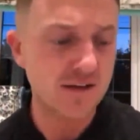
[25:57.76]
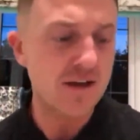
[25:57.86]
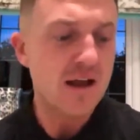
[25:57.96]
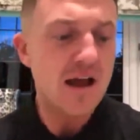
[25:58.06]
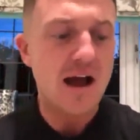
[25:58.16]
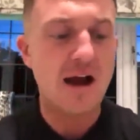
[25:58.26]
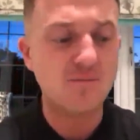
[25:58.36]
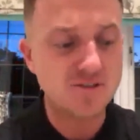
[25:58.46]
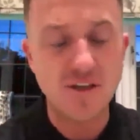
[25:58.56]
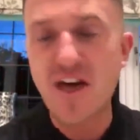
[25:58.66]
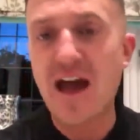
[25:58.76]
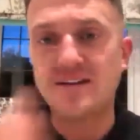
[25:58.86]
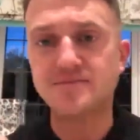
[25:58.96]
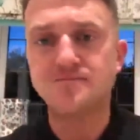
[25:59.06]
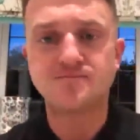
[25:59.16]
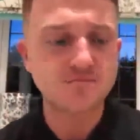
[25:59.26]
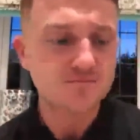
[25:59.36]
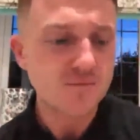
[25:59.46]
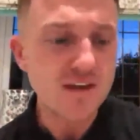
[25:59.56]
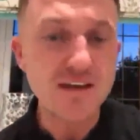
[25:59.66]
Okay? So then,
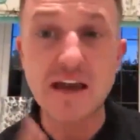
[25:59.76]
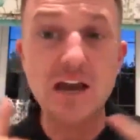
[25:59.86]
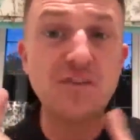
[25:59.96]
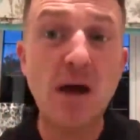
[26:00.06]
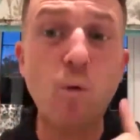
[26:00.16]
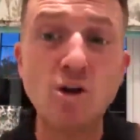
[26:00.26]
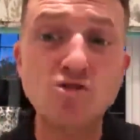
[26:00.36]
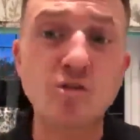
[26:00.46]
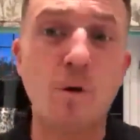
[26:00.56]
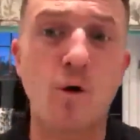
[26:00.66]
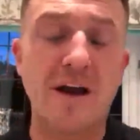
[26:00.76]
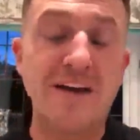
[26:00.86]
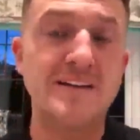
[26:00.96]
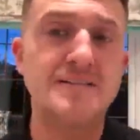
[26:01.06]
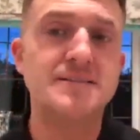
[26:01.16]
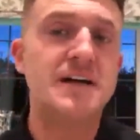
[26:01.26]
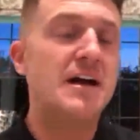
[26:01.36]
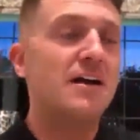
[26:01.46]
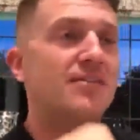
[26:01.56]
if there was reporting,